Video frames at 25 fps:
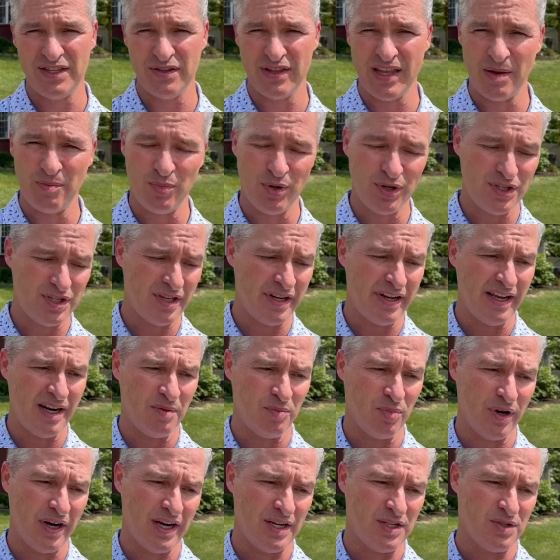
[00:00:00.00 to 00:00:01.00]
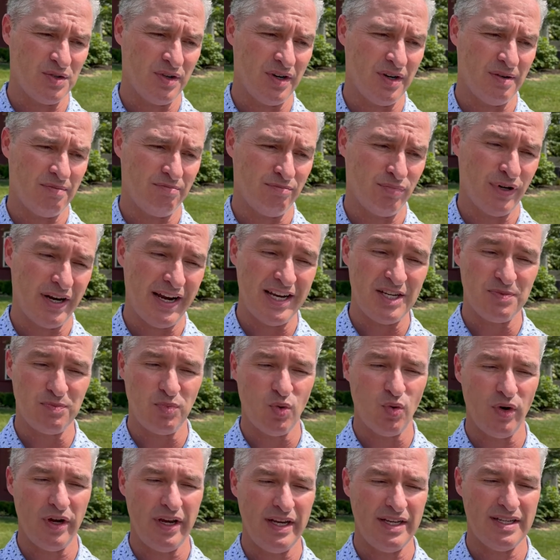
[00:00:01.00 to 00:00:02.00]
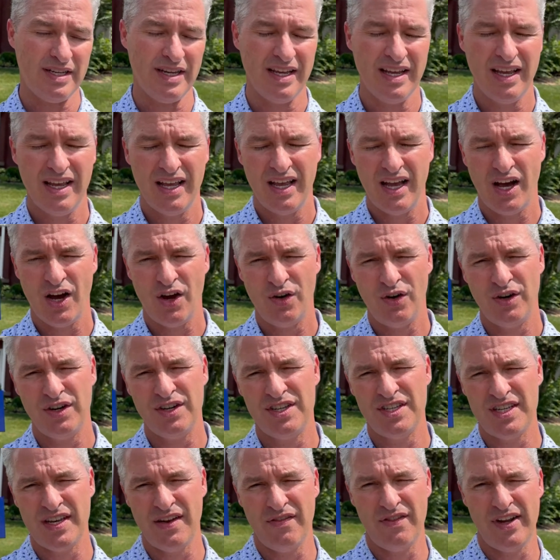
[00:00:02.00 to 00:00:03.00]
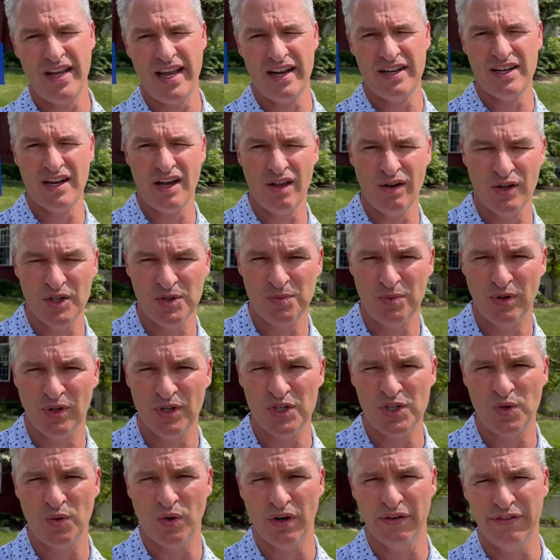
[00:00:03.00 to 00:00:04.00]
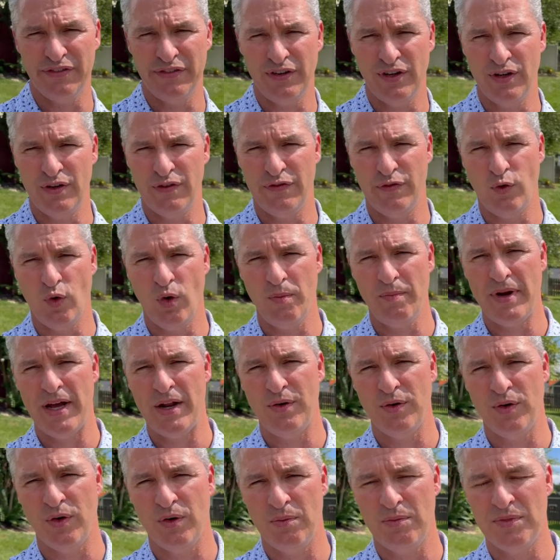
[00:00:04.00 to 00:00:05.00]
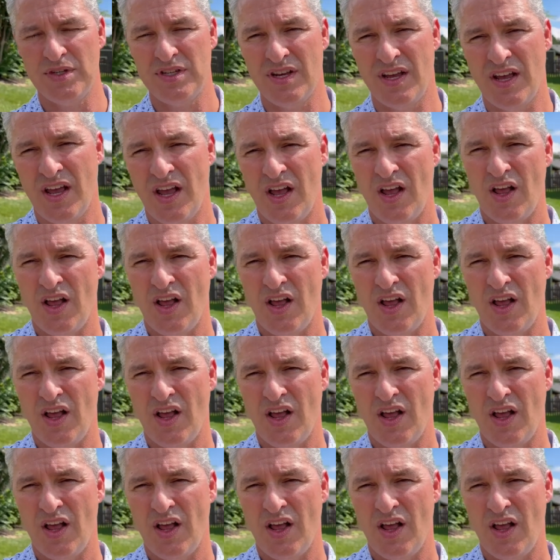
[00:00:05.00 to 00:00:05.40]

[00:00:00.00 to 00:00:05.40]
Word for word: So that puts it at a price price point, one hundred seventy-eight dollars per square foot, four bedrooms,